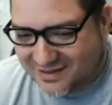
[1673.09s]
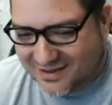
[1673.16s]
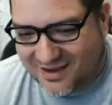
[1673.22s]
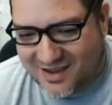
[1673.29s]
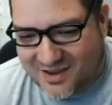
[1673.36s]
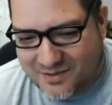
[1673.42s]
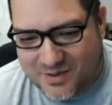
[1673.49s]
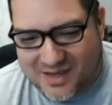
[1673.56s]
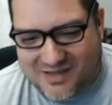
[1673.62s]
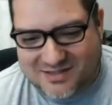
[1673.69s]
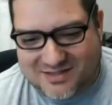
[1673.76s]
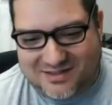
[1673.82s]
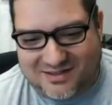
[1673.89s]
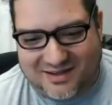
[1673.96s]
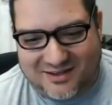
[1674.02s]
I
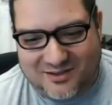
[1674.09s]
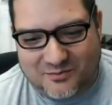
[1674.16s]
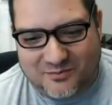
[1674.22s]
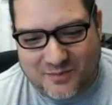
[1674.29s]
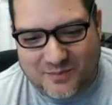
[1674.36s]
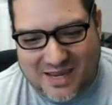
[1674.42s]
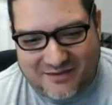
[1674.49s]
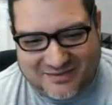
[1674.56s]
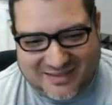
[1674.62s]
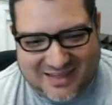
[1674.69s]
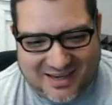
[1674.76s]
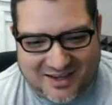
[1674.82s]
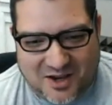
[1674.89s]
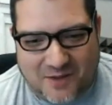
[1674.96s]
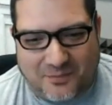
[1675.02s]
imagine you may have
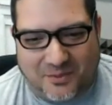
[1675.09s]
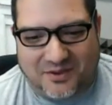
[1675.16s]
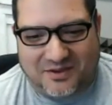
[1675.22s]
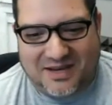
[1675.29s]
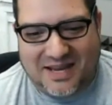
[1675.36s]
taken a couple of